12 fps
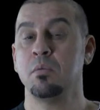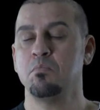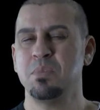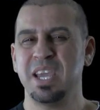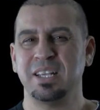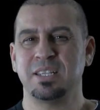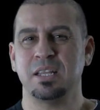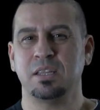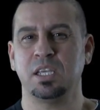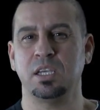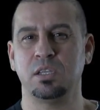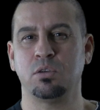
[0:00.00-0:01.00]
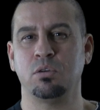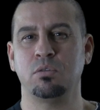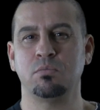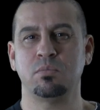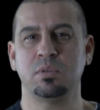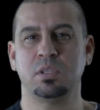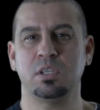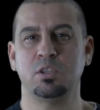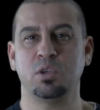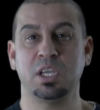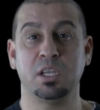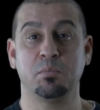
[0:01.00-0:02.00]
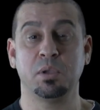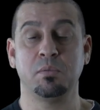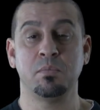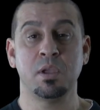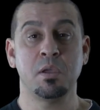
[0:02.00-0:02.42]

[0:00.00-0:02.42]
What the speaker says: Mi hai sentito? Did you hear me?